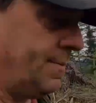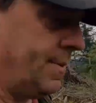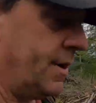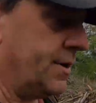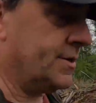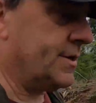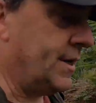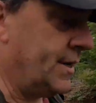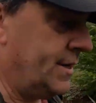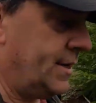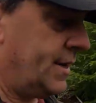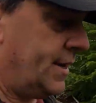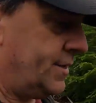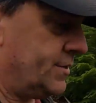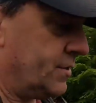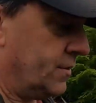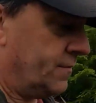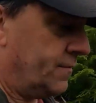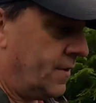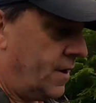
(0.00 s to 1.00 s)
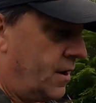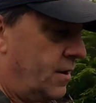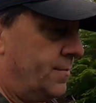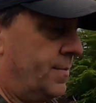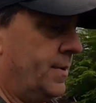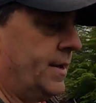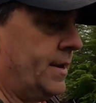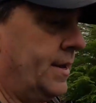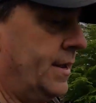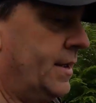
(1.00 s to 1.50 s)
bear sign today so far,
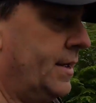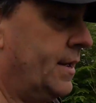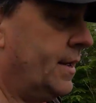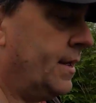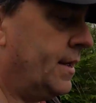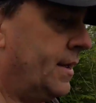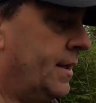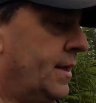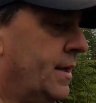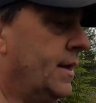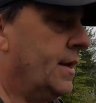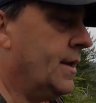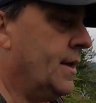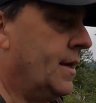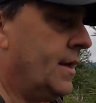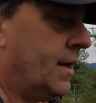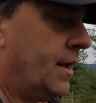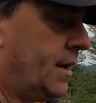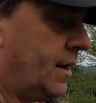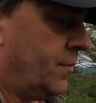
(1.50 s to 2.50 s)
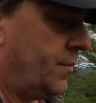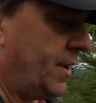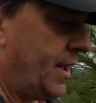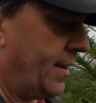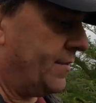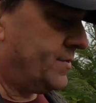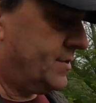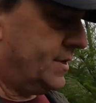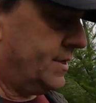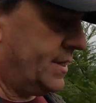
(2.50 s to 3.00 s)
but we
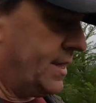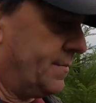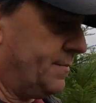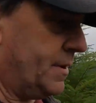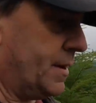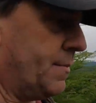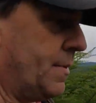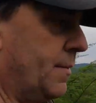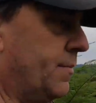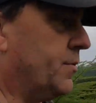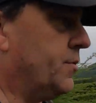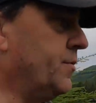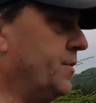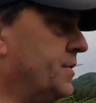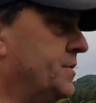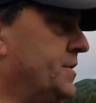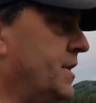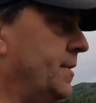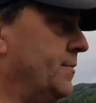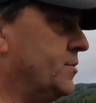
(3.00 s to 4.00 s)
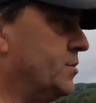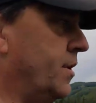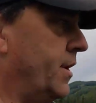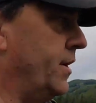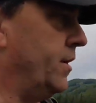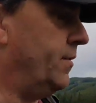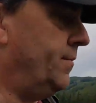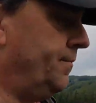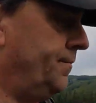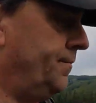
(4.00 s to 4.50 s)
have seen them come up through this same
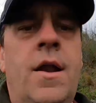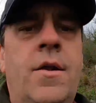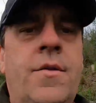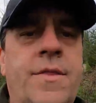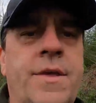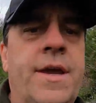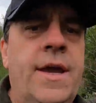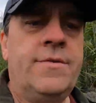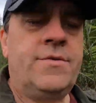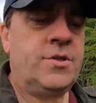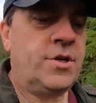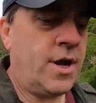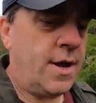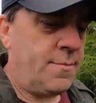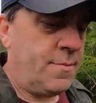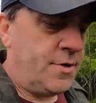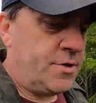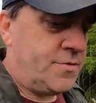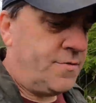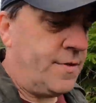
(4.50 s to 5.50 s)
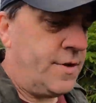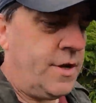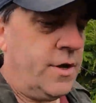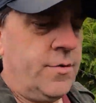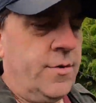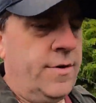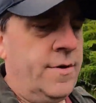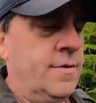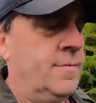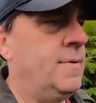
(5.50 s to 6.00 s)
trail. don't think I've shot much
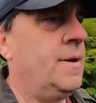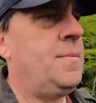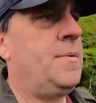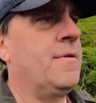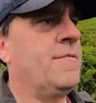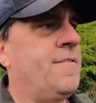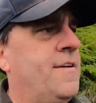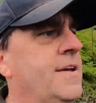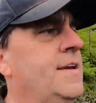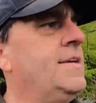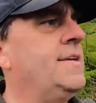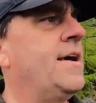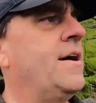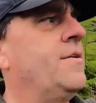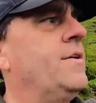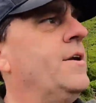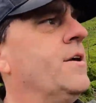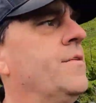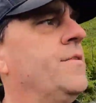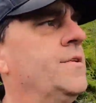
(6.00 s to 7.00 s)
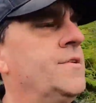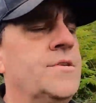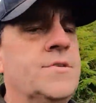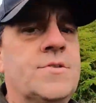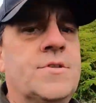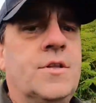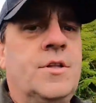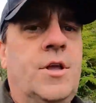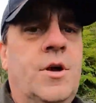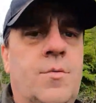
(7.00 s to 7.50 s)
video, maybe if any, down here. This
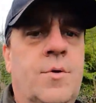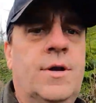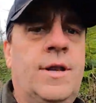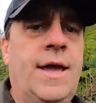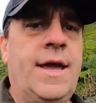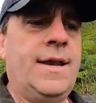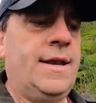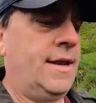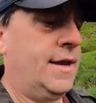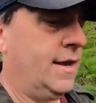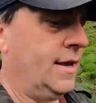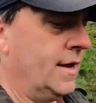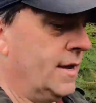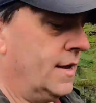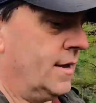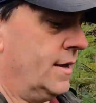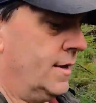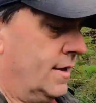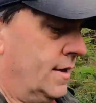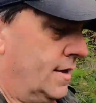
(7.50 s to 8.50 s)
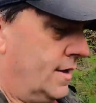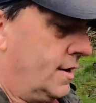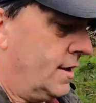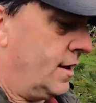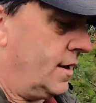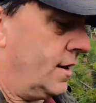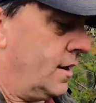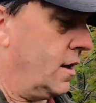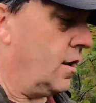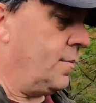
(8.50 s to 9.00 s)
is the lower landing.
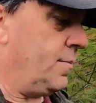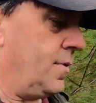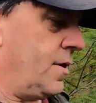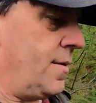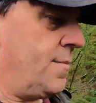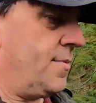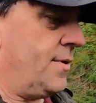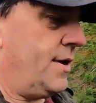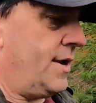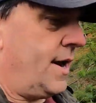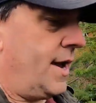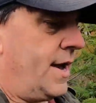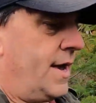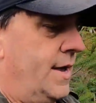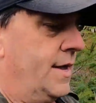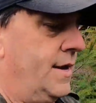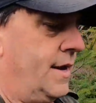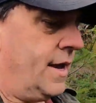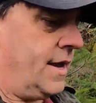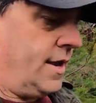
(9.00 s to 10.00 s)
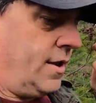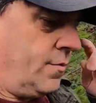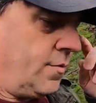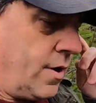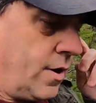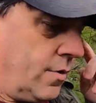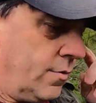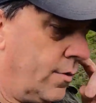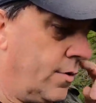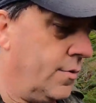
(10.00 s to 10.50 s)
Our property had a
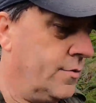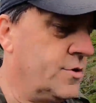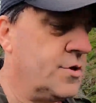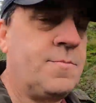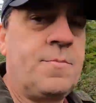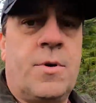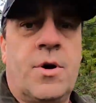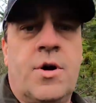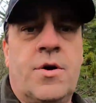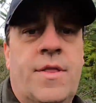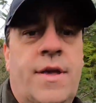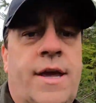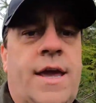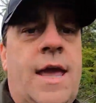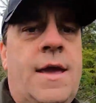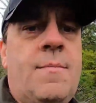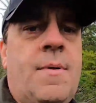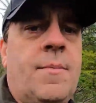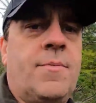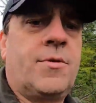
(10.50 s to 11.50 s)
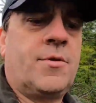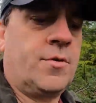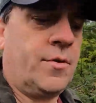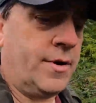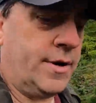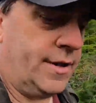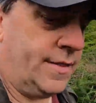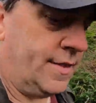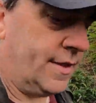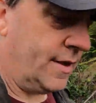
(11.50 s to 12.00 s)
railroad spur that came up
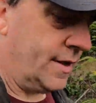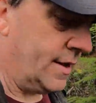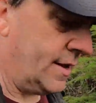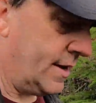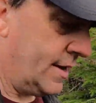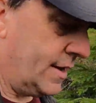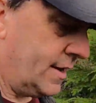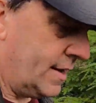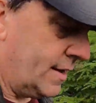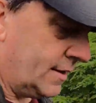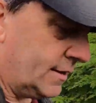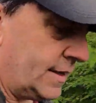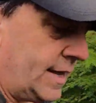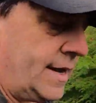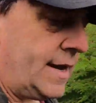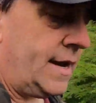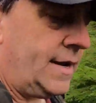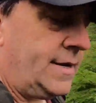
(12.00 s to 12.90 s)
through it in the late